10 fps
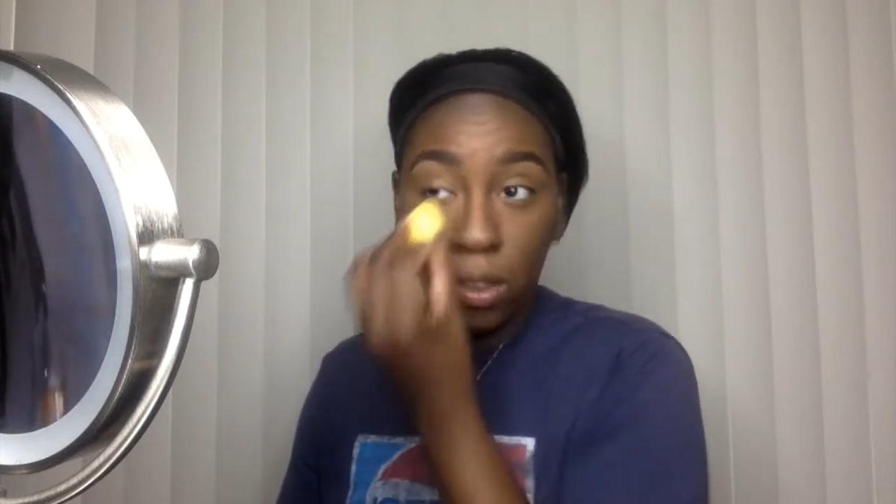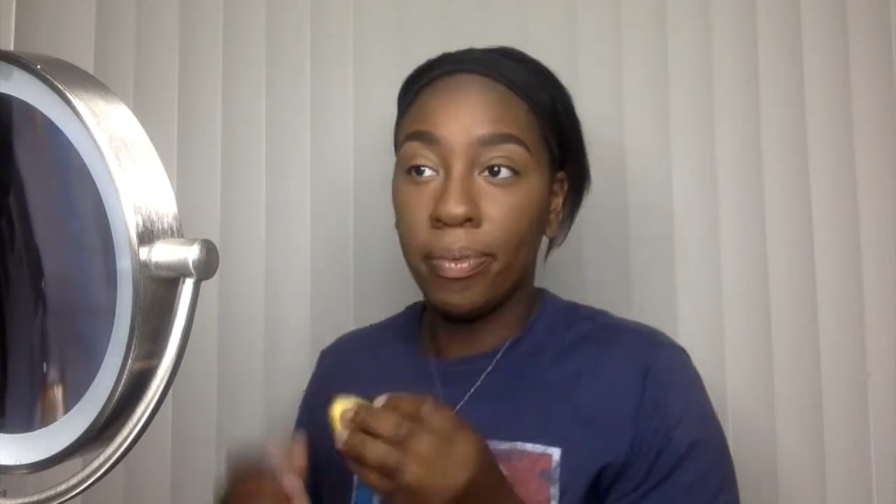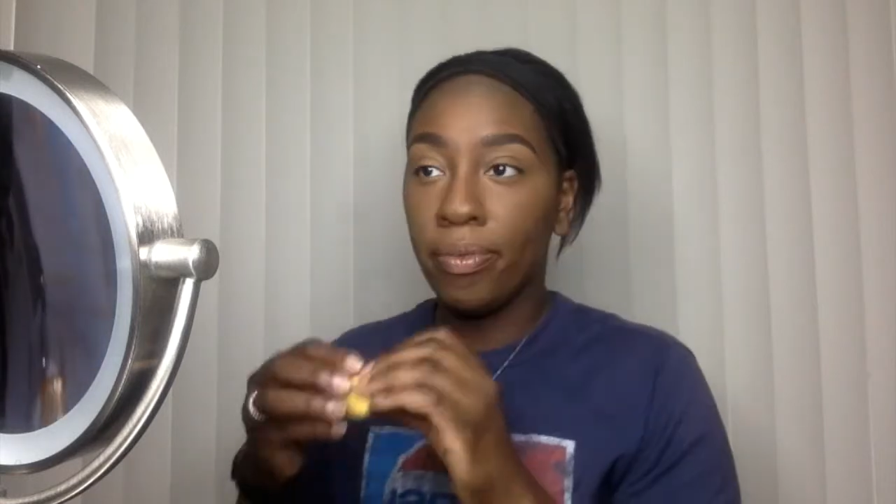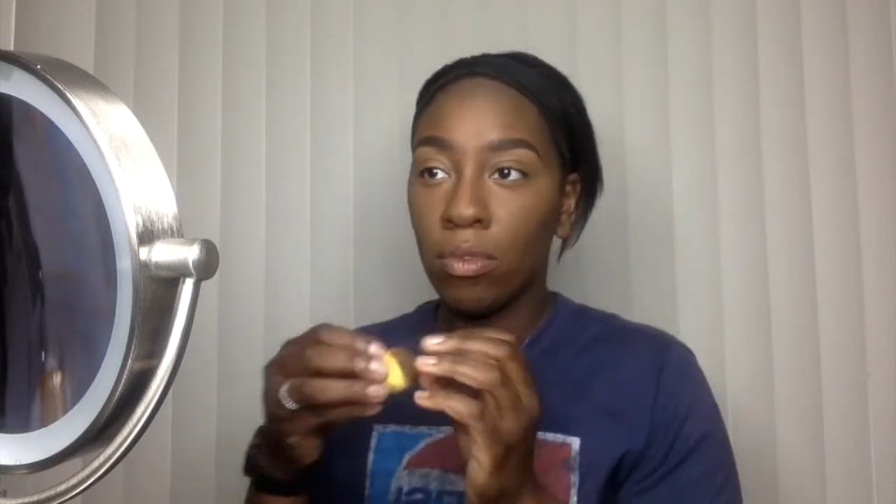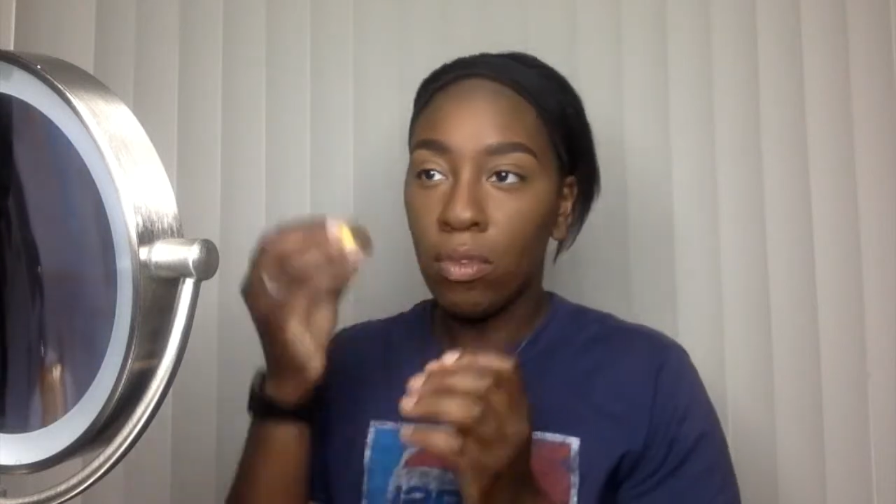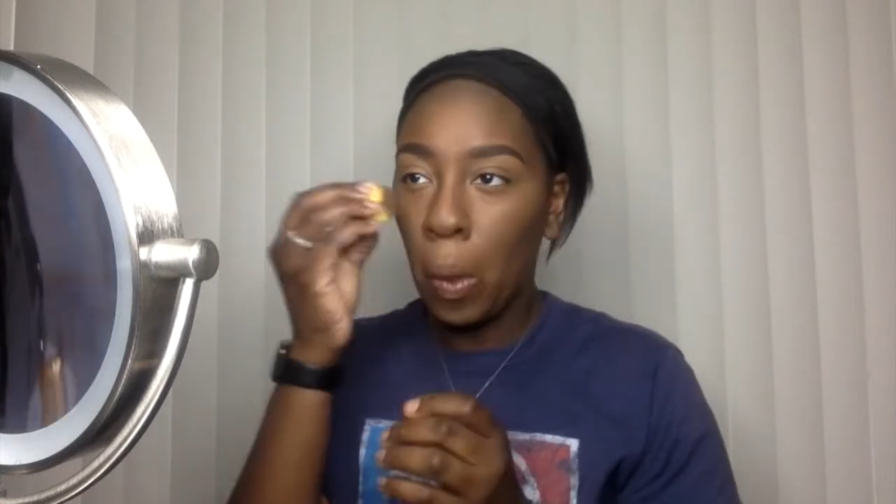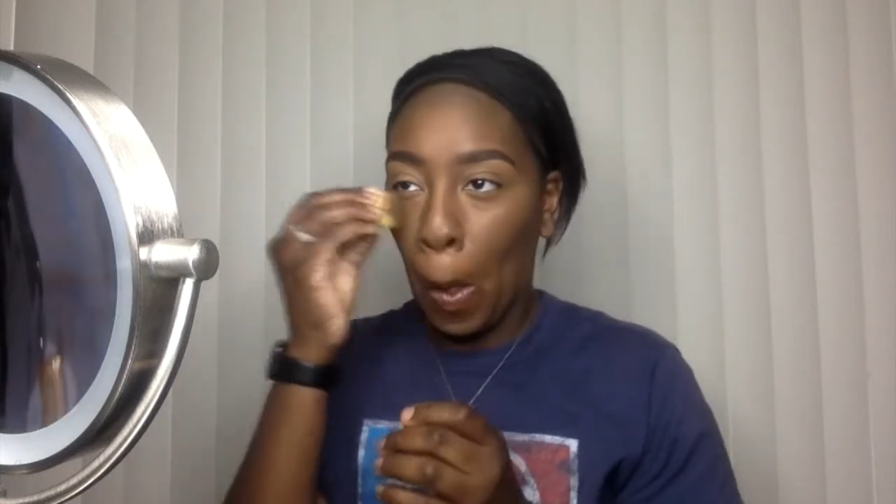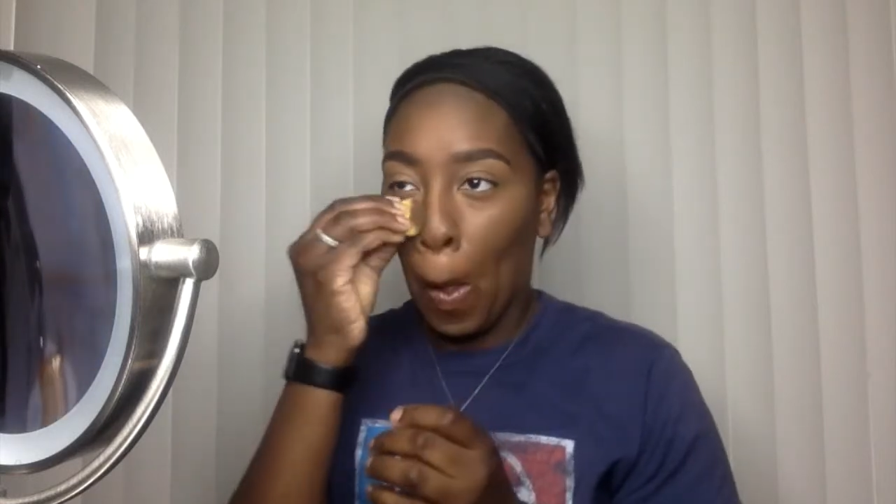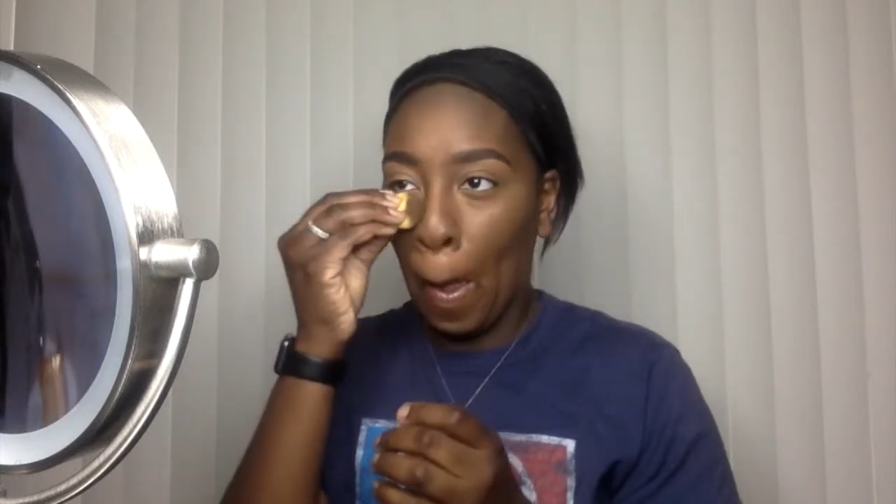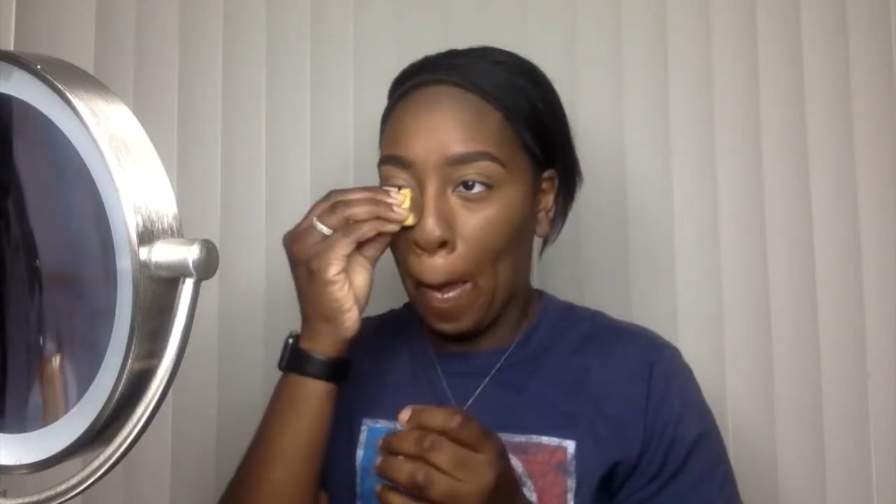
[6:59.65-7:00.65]
and I
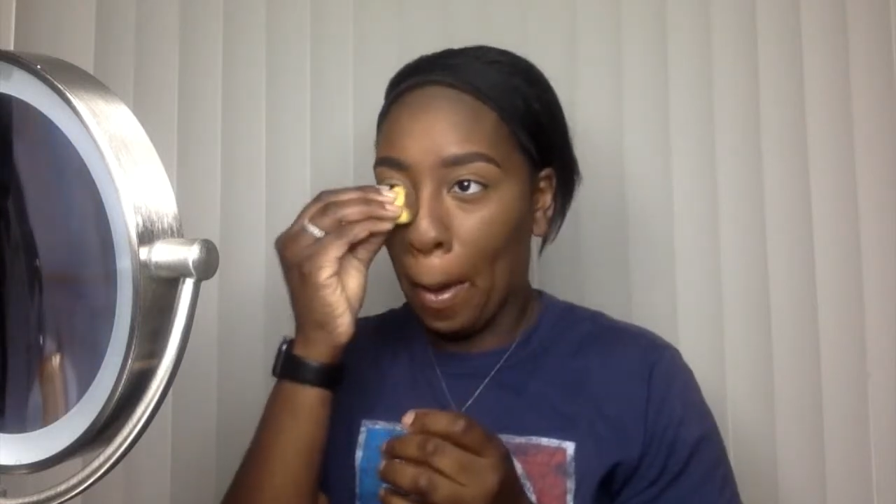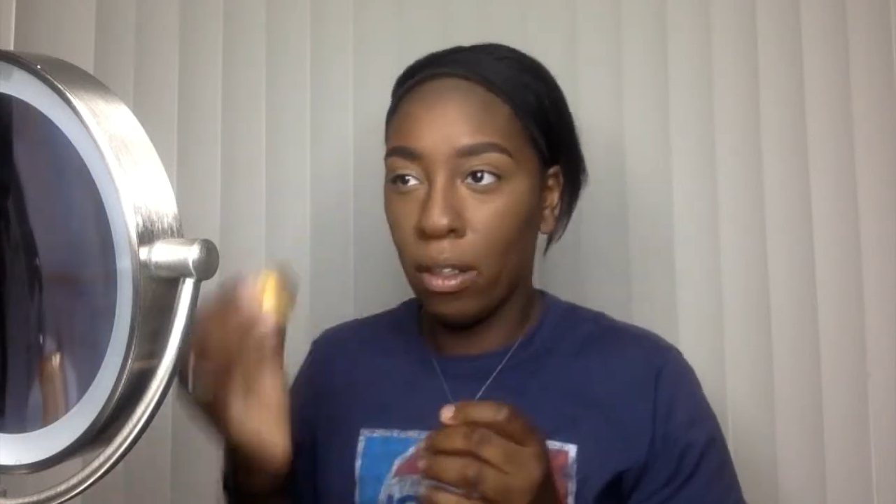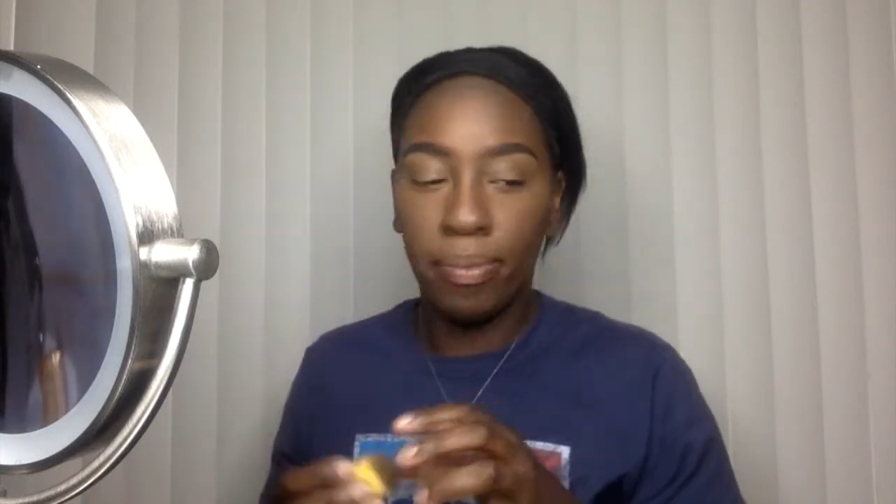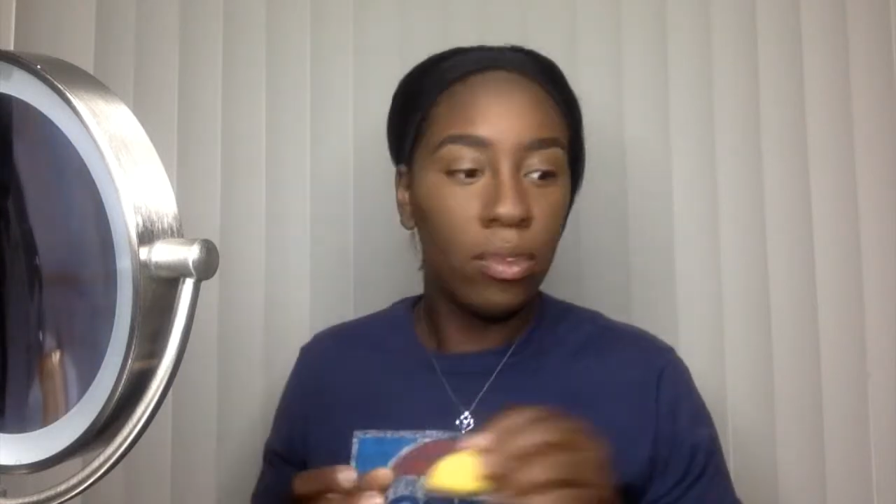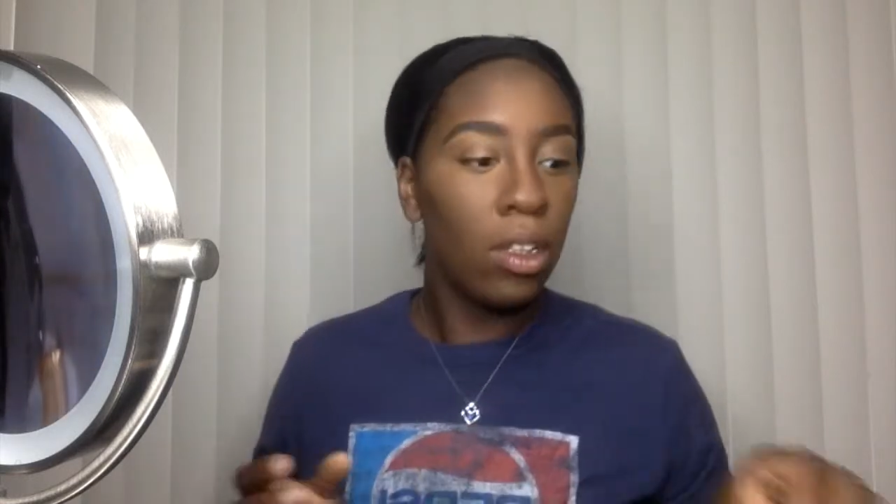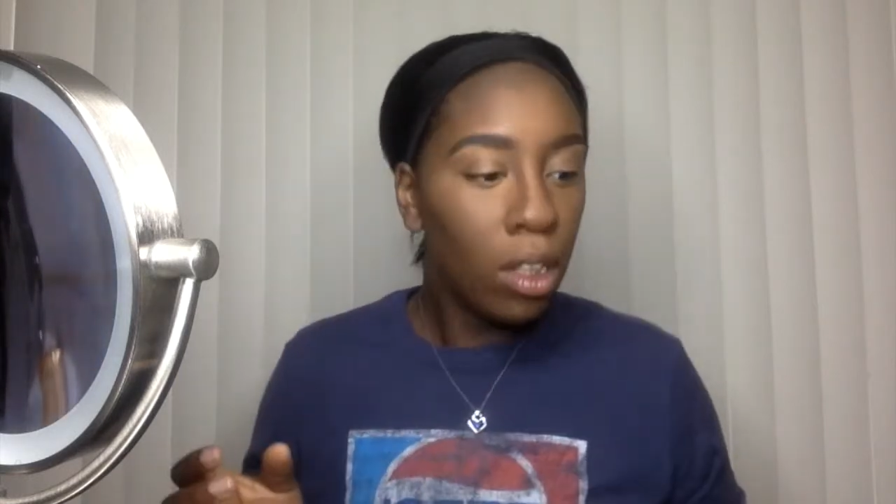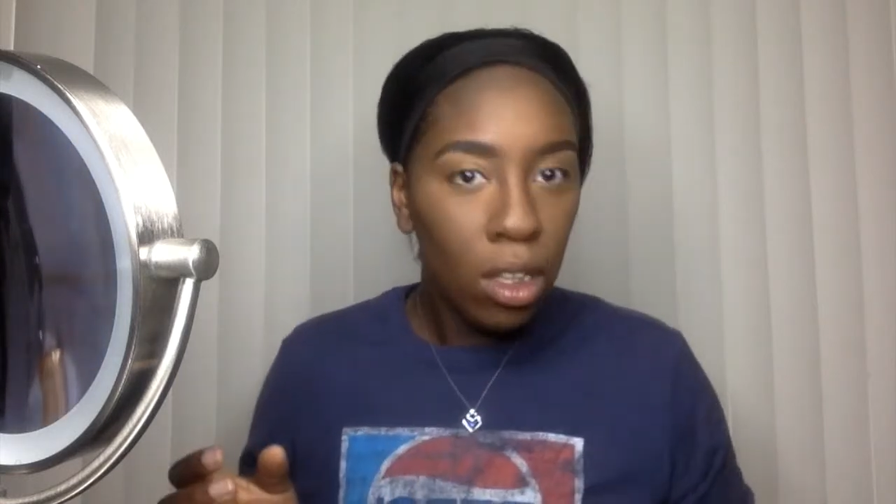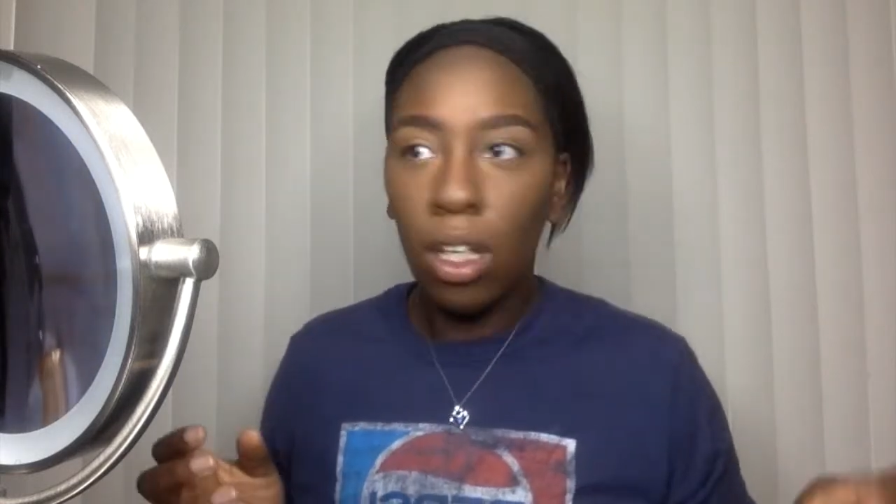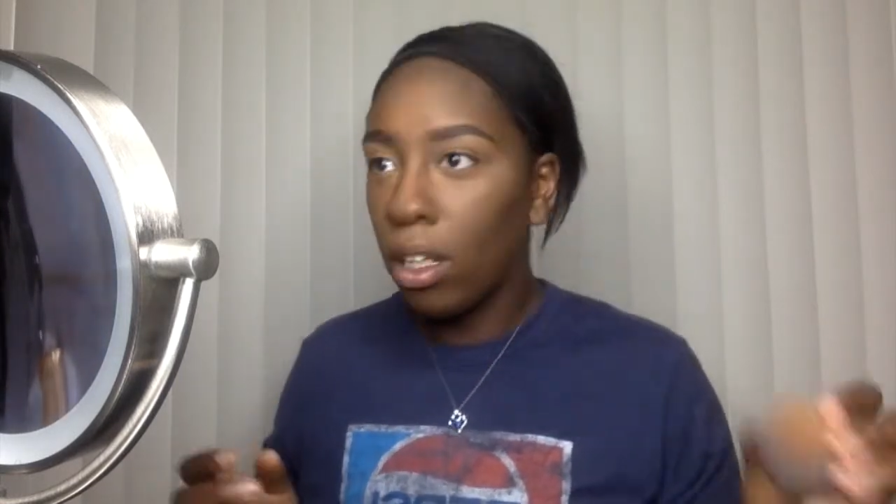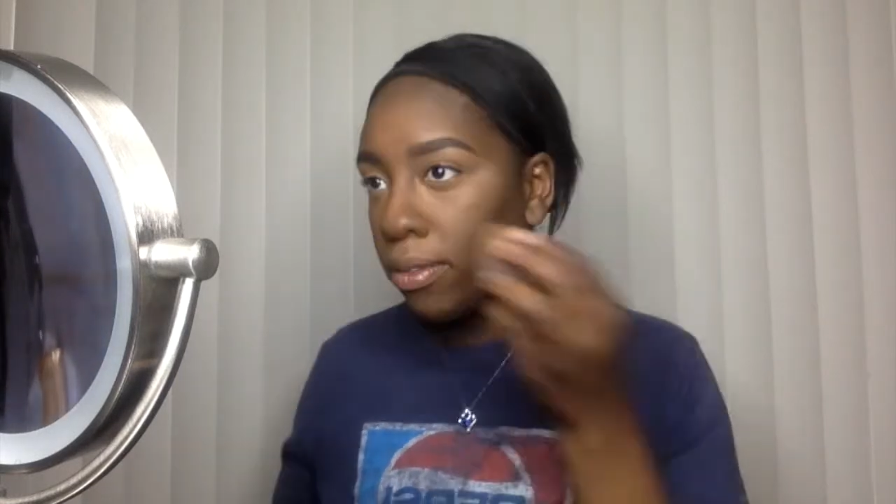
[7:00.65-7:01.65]

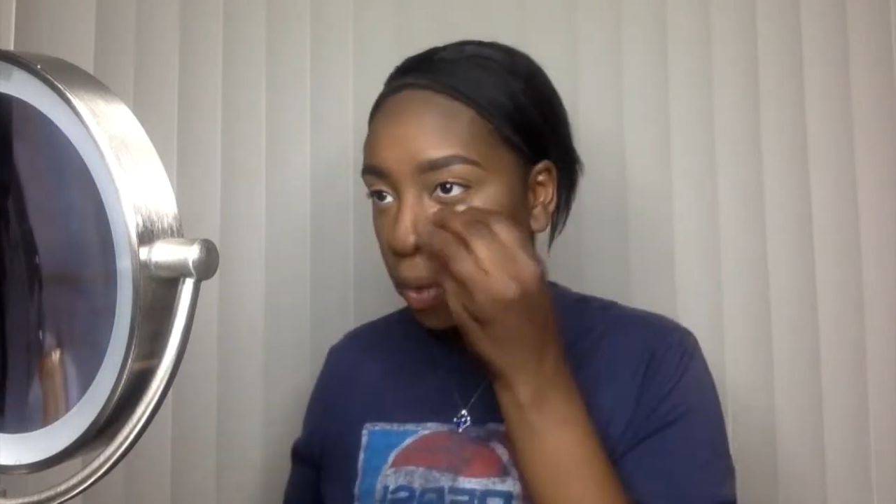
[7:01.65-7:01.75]
really want to